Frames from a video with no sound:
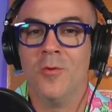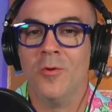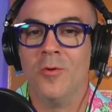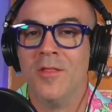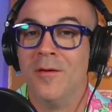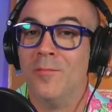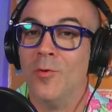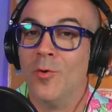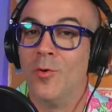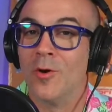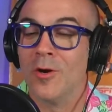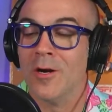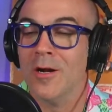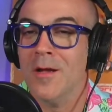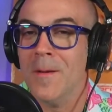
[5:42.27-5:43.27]
with a
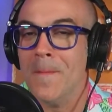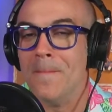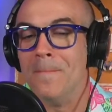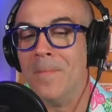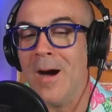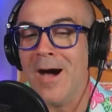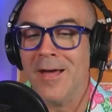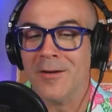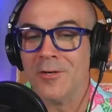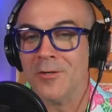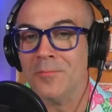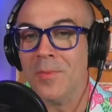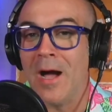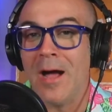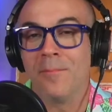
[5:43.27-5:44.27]
more
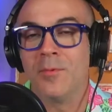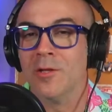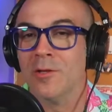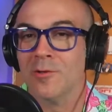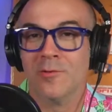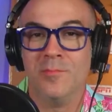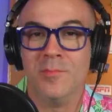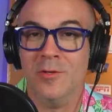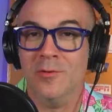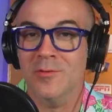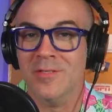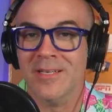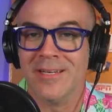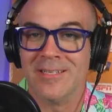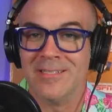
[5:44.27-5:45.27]
modern, popular
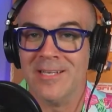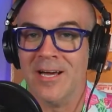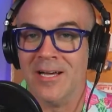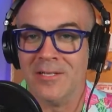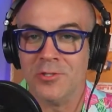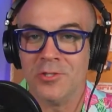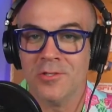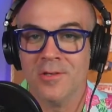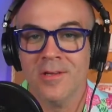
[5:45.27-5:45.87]
music touch.